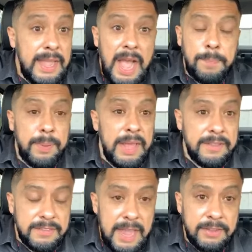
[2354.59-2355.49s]
God
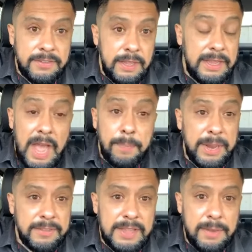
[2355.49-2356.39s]
bless
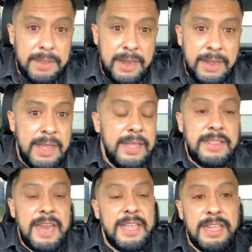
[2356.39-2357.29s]
that man,
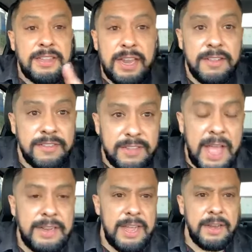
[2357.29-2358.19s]
that he didn't
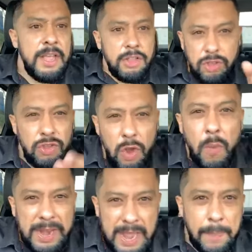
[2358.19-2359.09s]
sign that. Do you
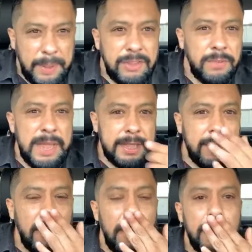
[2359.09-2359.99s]
know what happened to
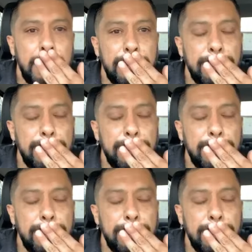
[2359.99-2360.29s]
Mexico